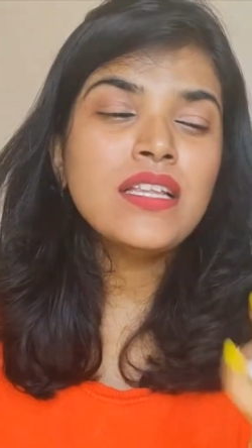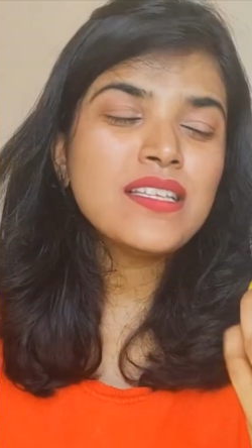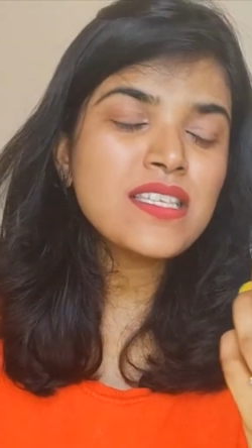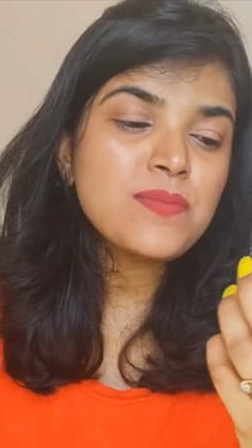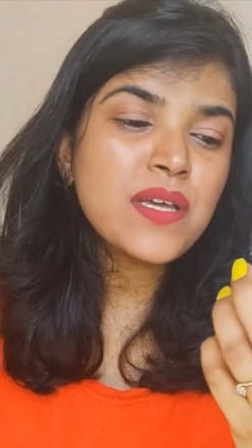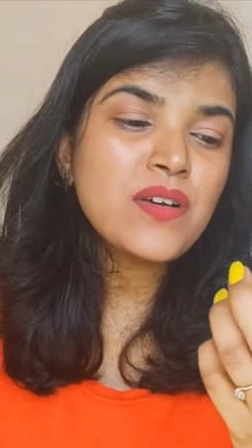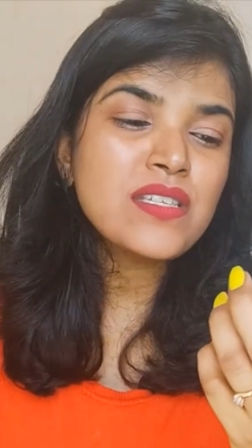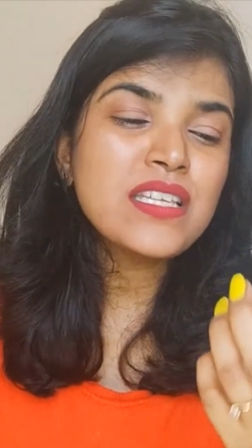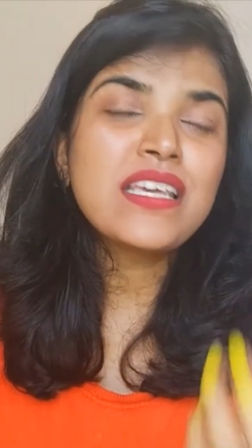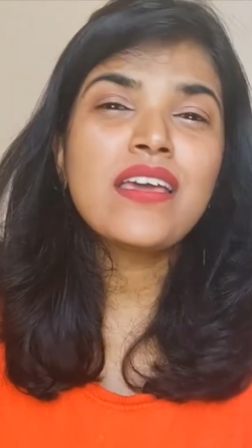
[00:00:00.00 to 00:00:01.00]
This is
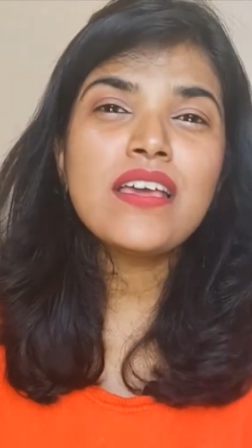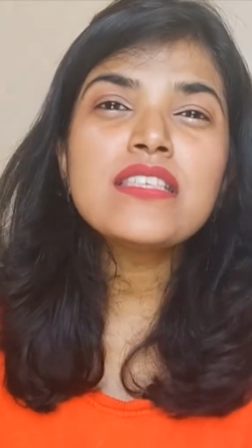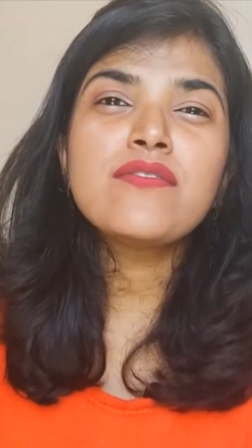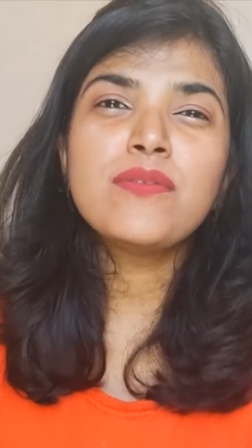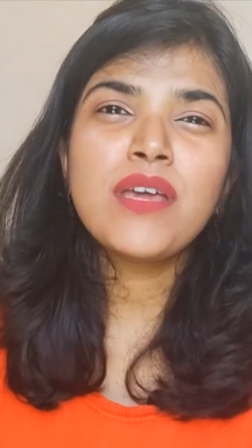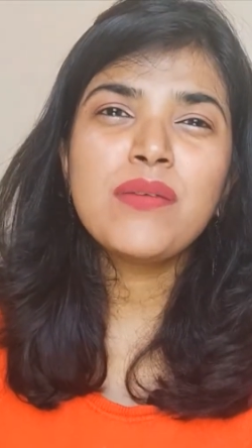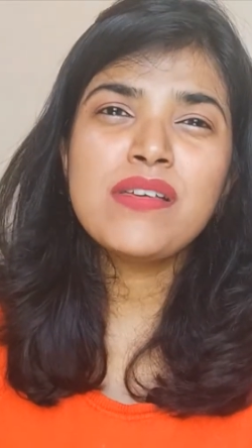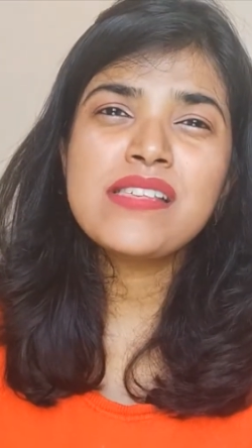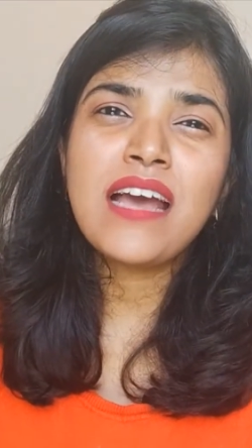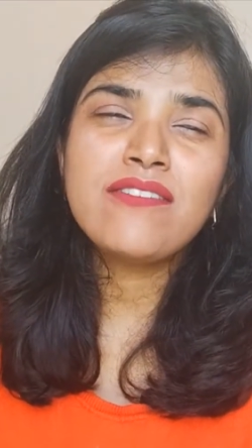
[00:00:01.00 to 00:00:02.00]
because in case if the
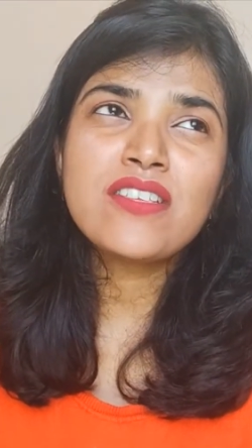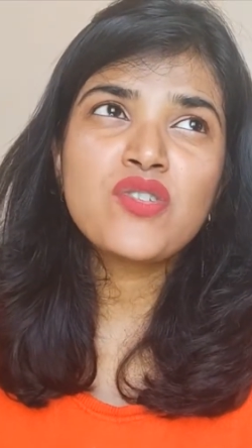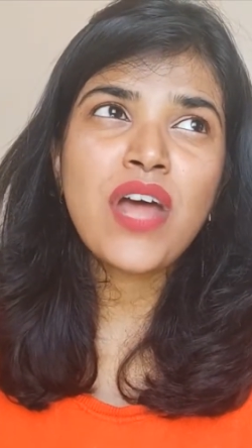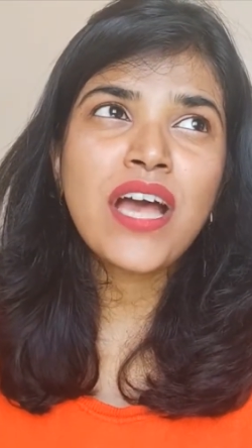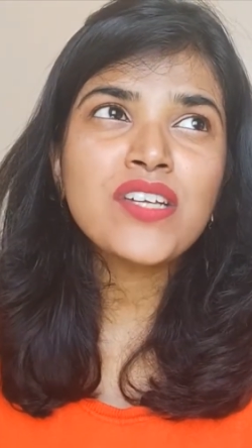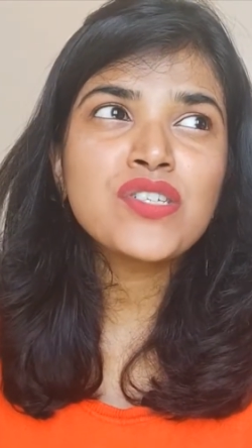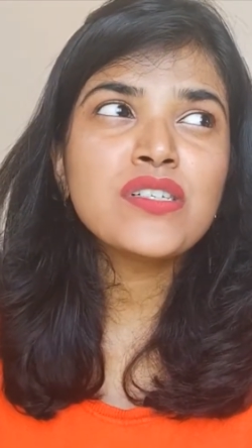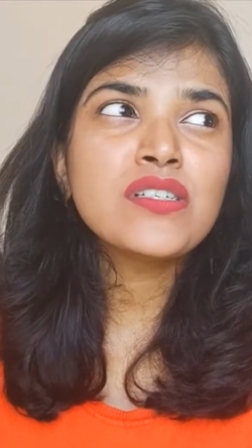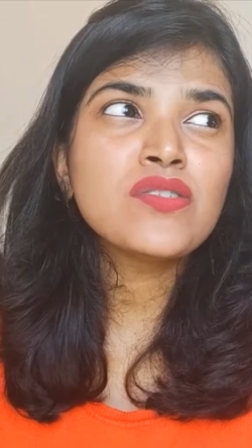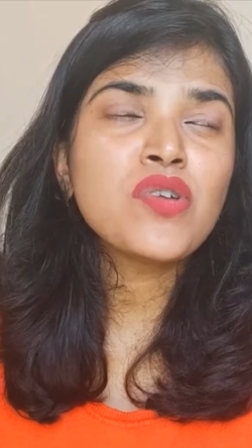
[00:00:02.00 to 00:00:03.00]
babies have these
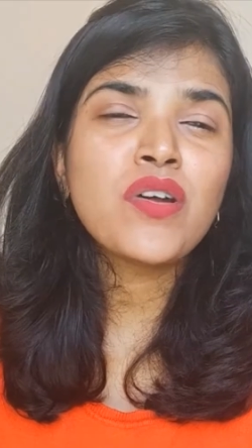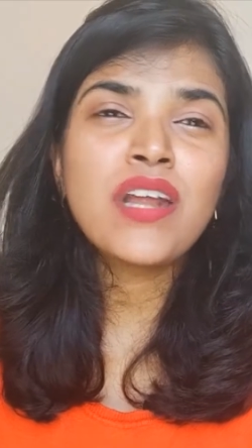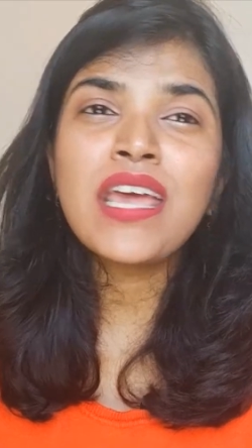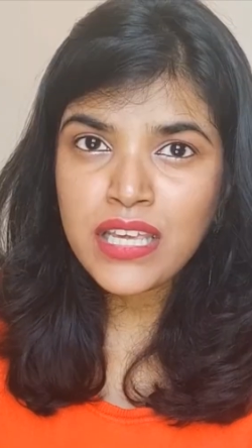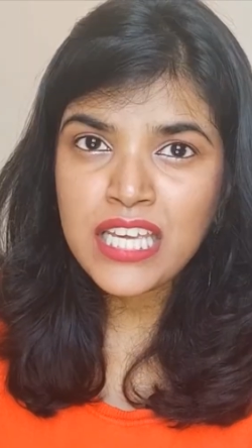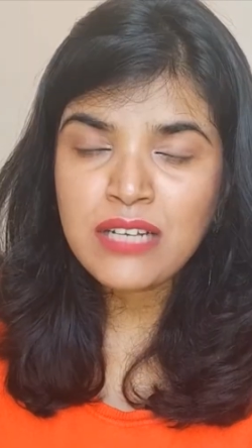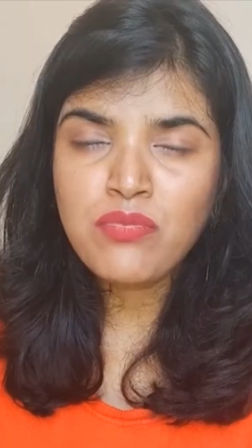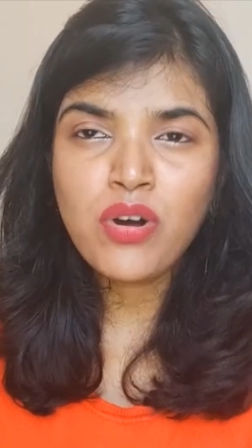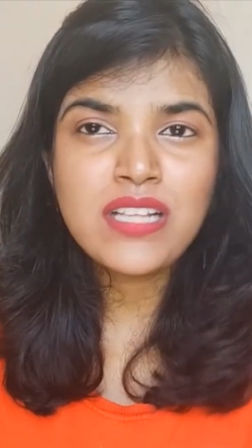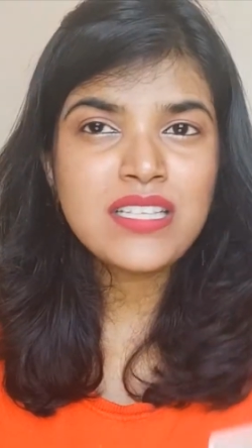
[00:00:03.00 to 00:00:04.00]
rashes or any heat
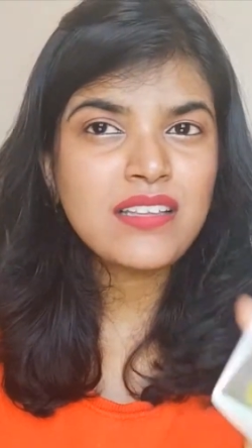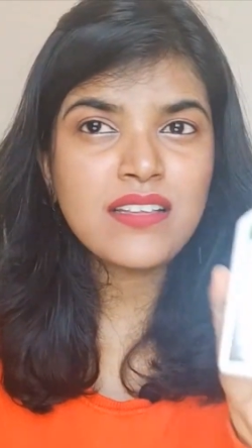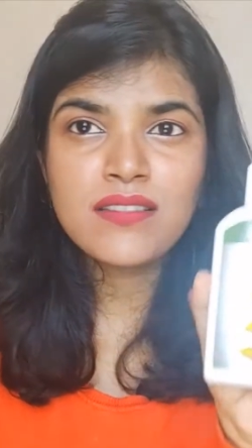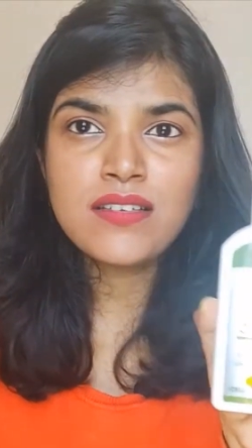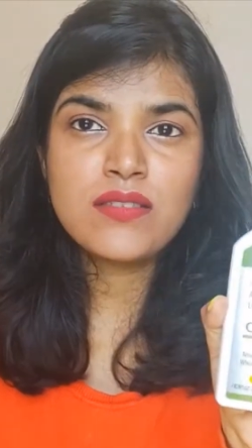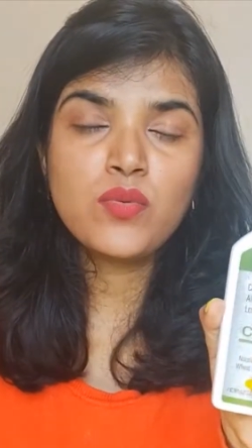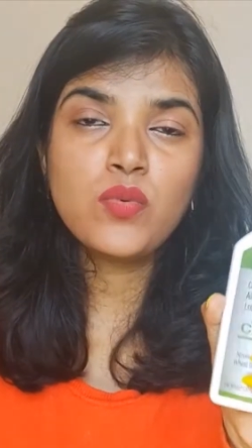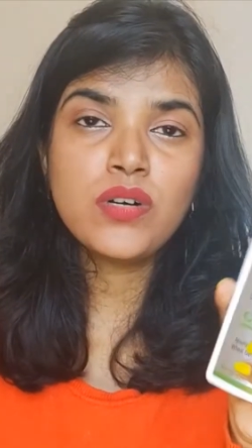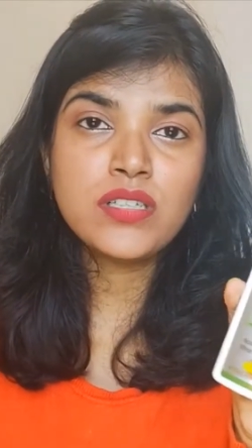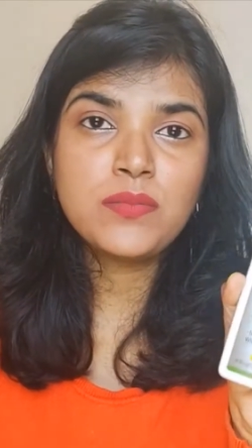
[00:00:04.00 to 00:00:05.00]
boils, I think this
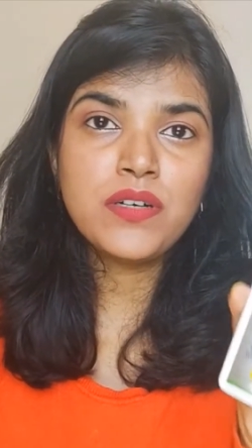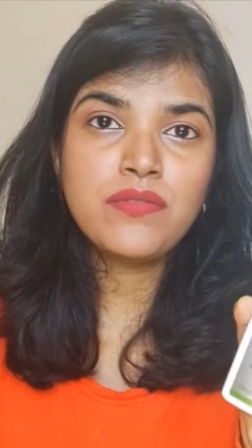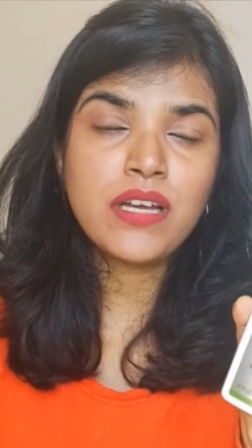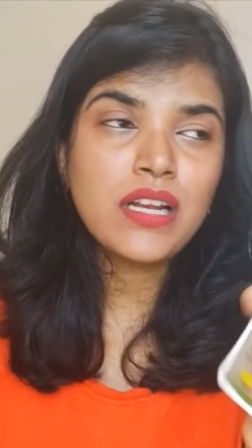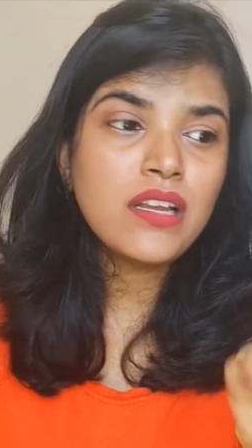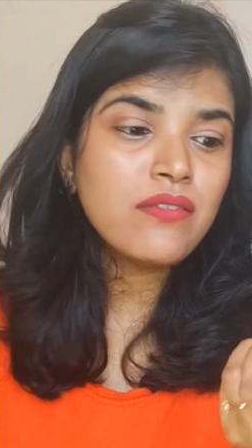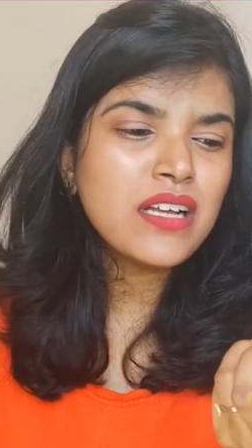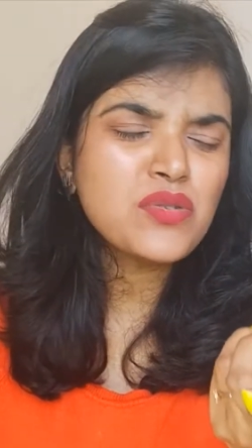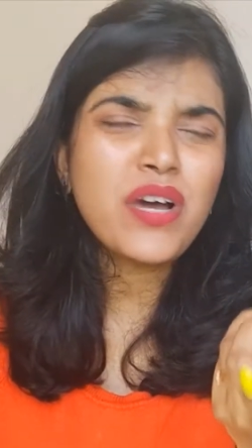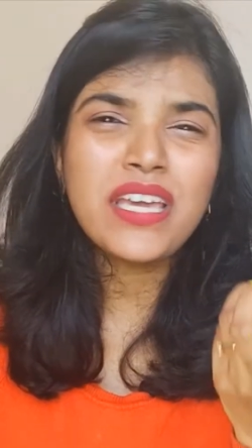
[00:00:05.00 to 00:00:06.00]
works perfectly
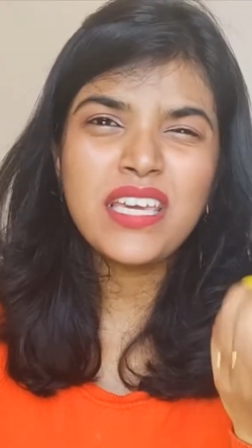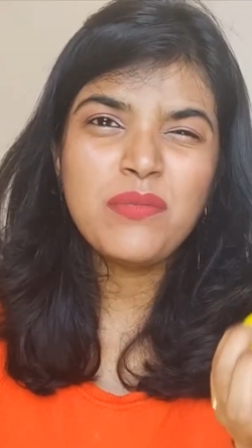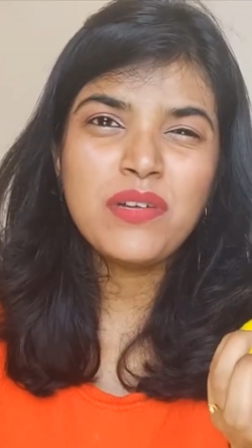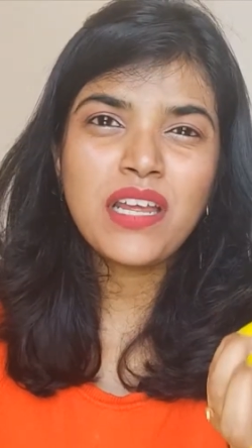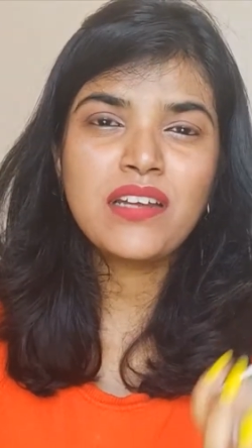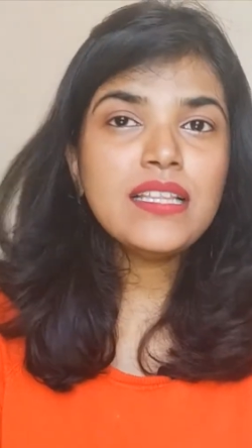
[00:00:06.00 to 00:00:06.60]
well, so I keep it handy.